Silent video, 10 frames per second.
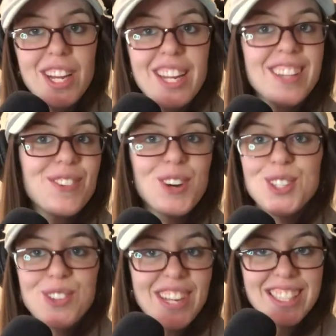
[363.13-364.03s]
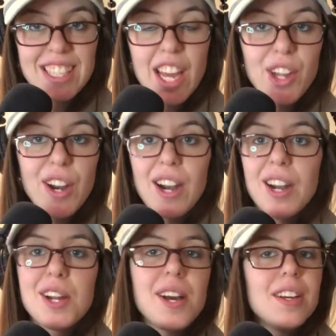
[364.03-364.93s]
it, we're enjoying it
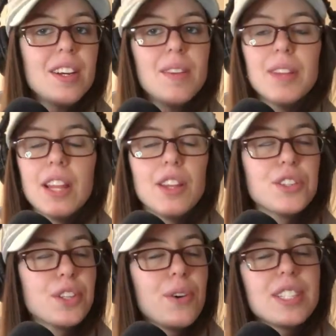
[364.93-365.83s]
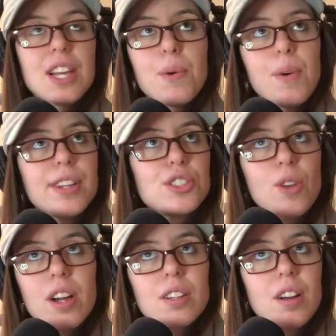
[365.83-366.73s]
together. But then there's always that one
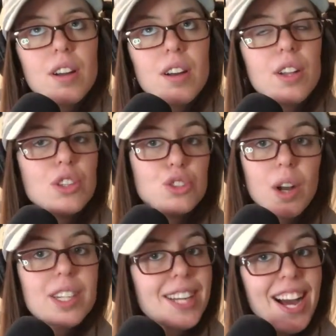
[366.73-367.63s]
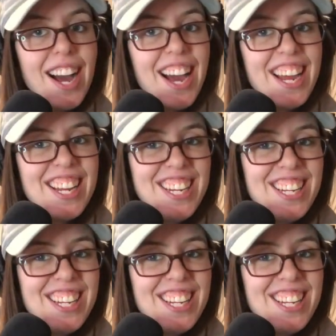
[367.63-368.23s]
drunk girl or drunk guy